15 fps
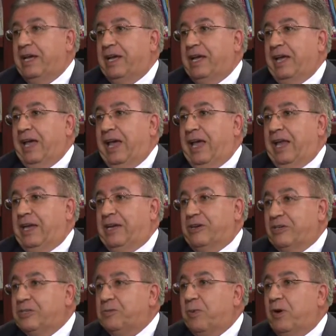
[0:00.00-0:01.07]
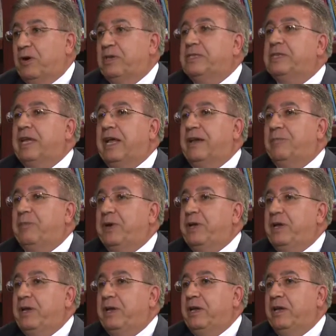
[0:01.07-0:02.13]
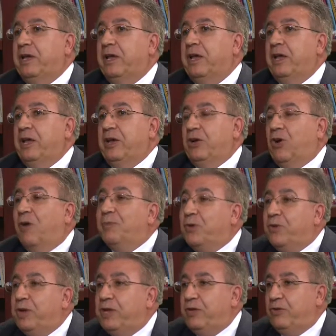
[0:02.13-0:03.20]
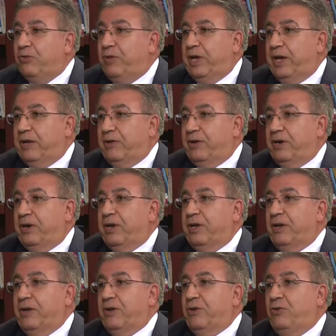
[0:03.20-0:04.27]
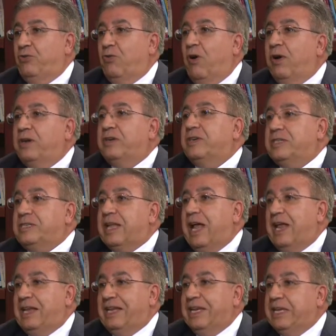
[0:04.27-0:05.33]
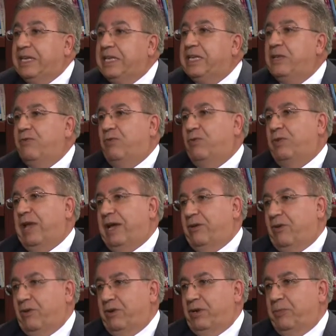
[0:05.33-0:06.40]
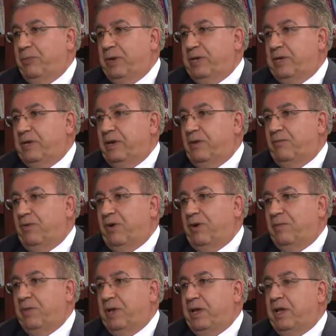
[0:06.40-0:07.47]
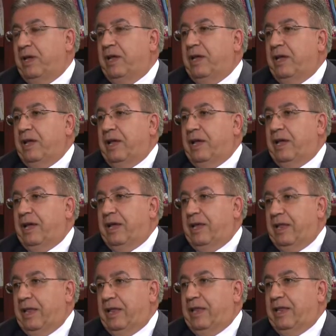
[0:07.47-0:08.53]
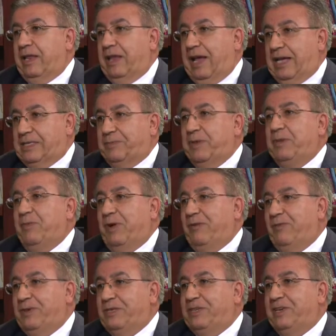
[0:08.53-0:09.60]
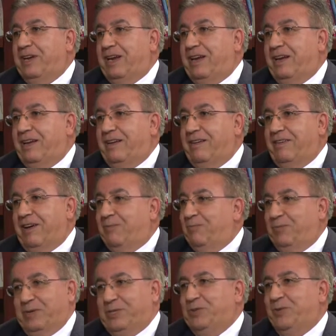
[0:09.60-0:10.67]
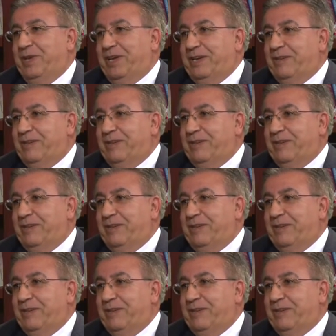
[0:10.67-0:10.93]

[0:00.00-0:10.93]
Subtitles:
And the response and bringing the community together to understand the need for that auditability of Army has been my vision, and I'm pursuing it.